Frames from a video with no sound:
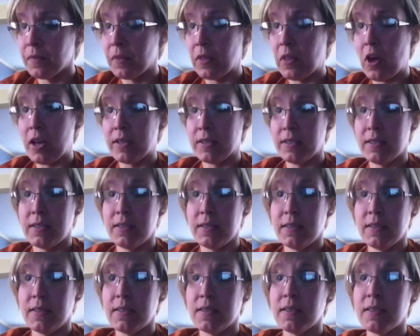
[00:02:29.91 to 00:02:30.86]

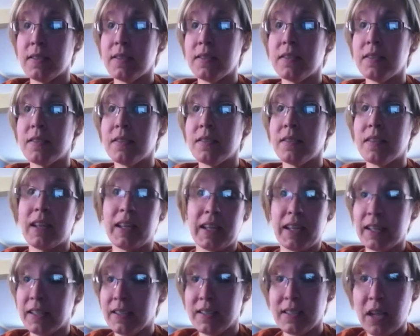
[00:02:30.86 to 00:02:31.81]
lost, like
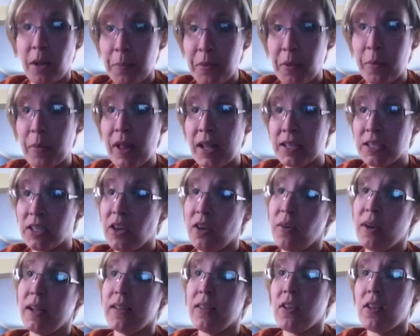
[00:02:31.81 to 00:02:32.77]
it stopped the
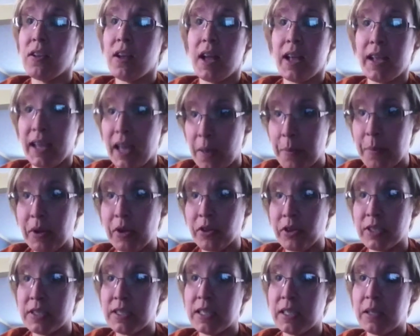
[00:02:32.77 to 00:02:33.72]
plateau. I, I kept
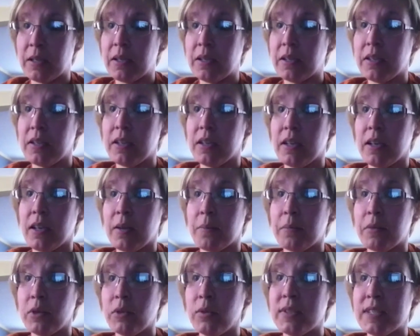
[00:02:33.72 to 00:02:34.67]
increasing um,
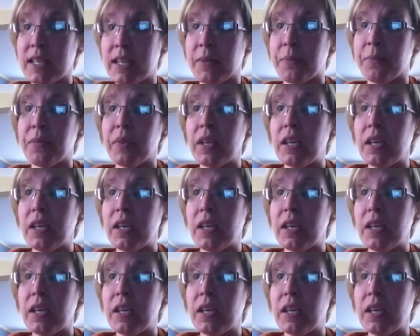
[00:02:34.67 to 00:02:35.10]
oozing.